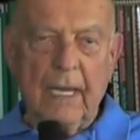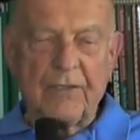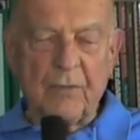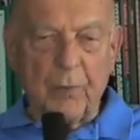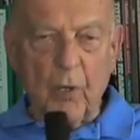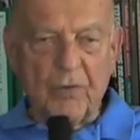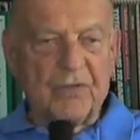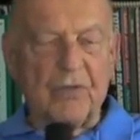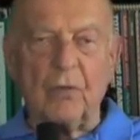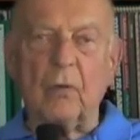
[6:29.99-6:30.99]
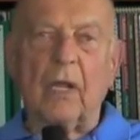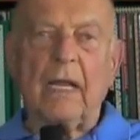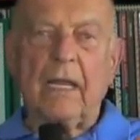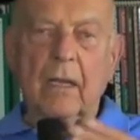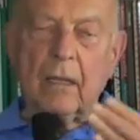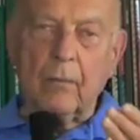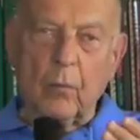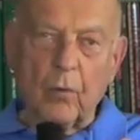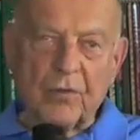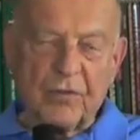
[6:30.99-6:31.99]
as opposed to
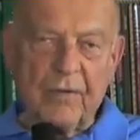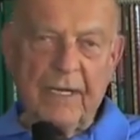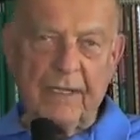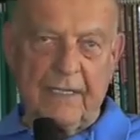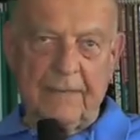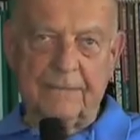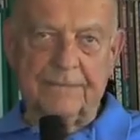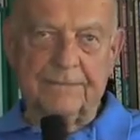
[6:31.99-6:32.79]
more strengthening.